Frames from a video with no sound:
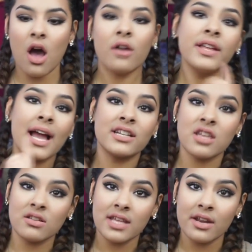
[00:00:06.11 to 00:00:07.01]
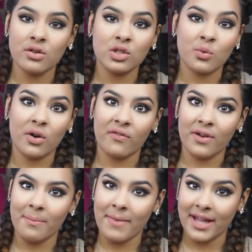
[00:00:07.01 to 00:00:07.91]
All the eyeshadows that I used were
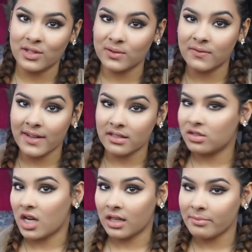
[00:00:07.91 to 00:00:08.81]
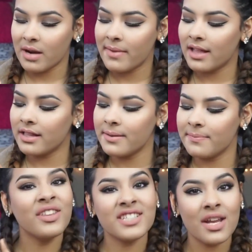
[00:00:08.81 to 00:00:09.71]
from my TooFaced chocolate bar palette.
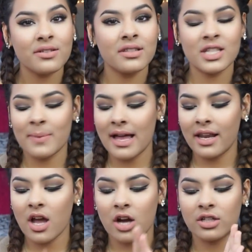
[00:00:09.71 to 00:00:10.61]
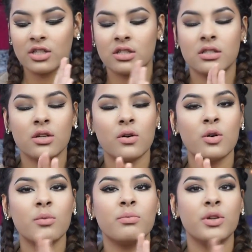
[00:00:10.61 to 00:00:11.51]
All the shadows in this palette are
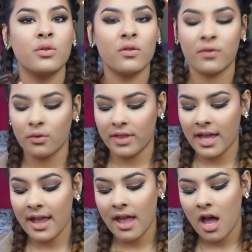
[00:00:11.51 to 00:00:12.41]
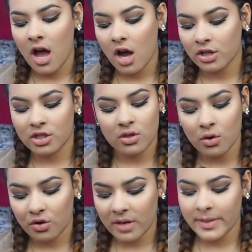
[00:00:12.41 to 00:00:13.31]
so beautiful. They are so
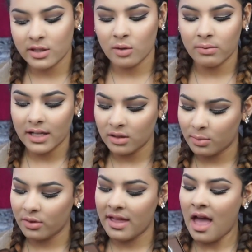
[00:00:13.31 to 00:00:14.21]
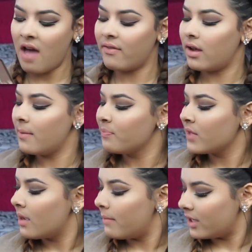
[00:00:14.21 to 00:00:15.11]
creamy, so blendable. They have a
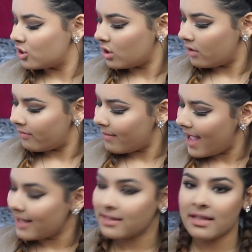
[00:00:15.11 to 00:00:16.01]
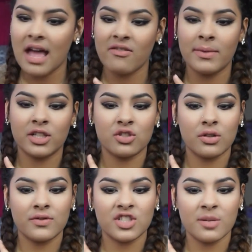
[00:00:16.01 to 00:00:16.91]
mixture of mattes, they have a mixture
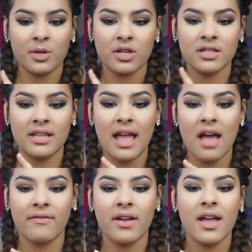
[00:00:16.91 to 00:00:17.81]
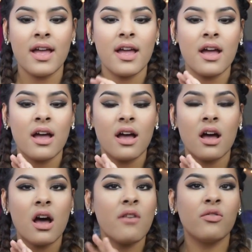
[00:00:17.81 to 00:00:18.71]
of shimmers, they have
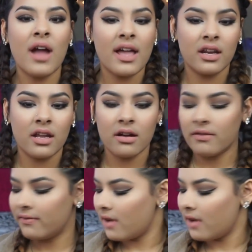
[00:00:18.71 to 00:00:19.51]
a variety of